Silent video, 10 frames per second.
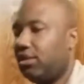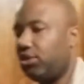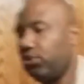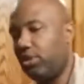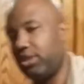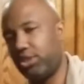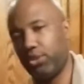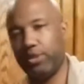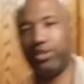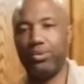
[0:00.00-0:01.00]
do this
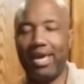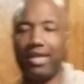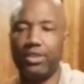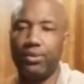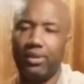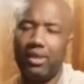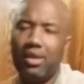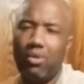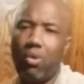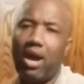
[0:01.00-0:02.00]
to it, do that to it.
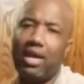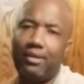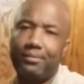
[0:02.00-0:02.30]
Why?